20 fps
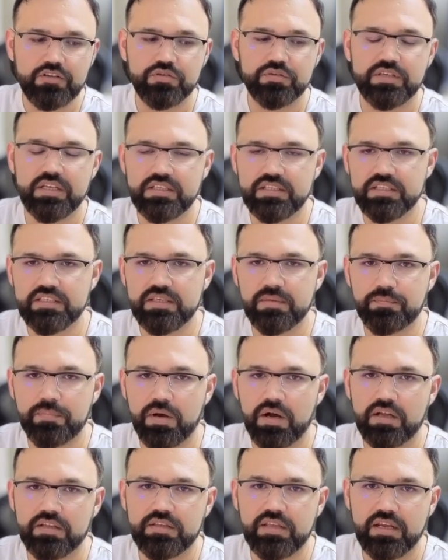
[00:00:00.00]
So this is the
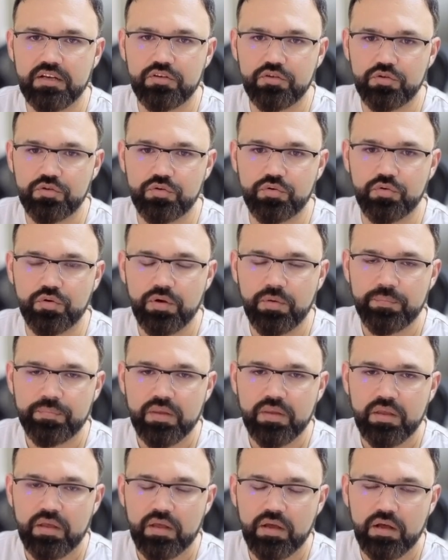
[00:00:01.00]
path that you
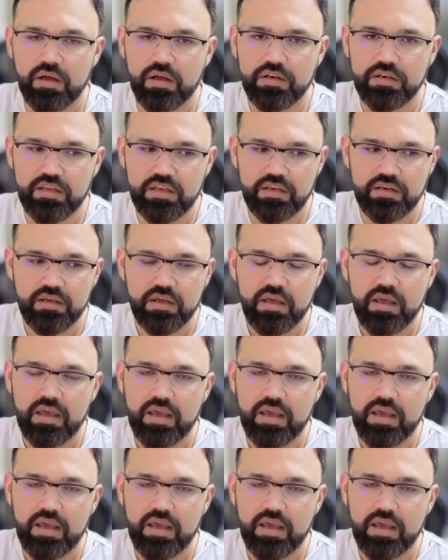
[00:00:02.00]
need.